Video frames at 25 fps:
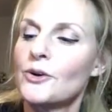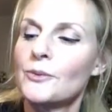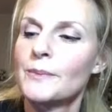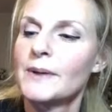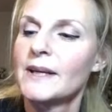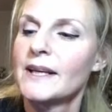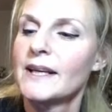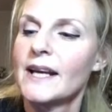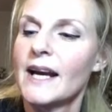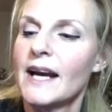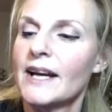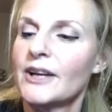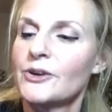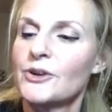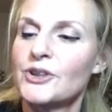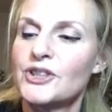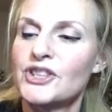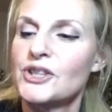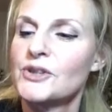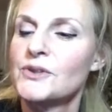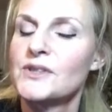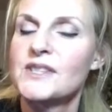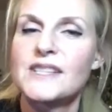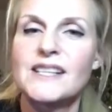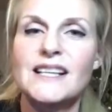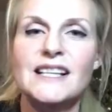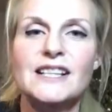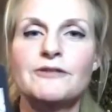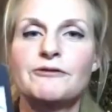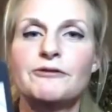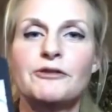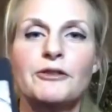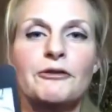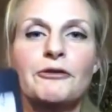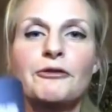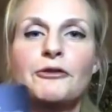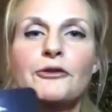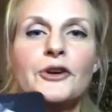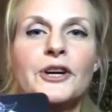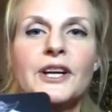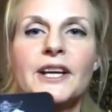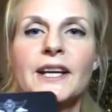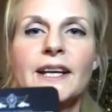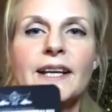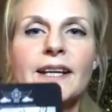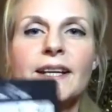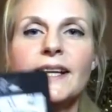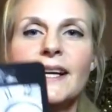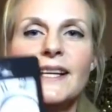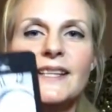told me I could use this for
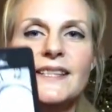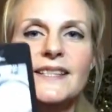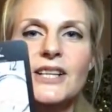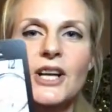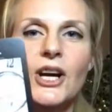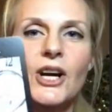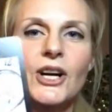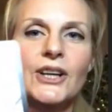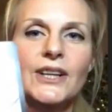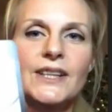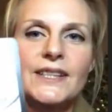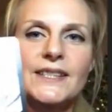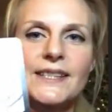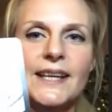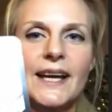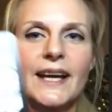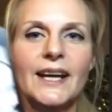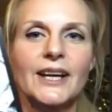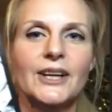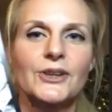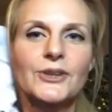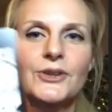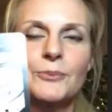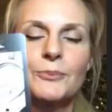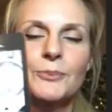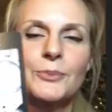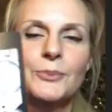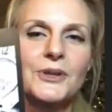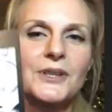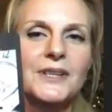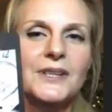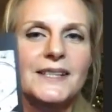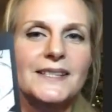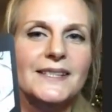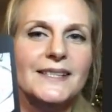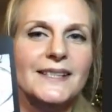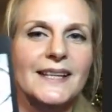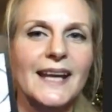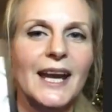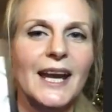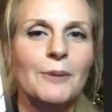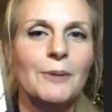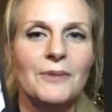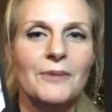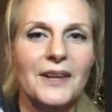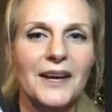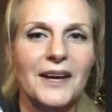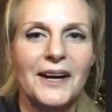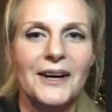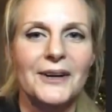free as long as I could put his
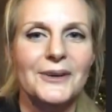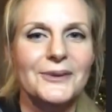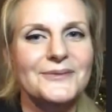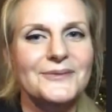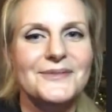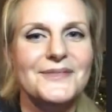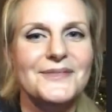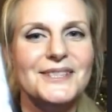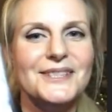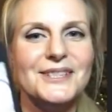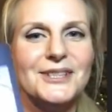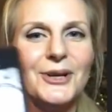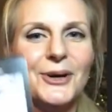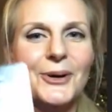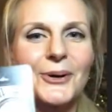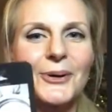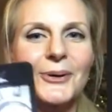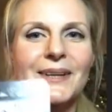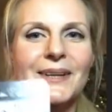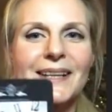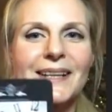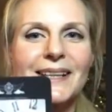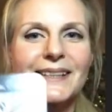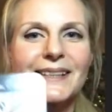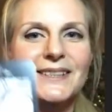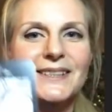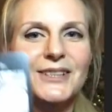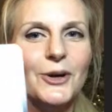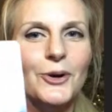name there. So he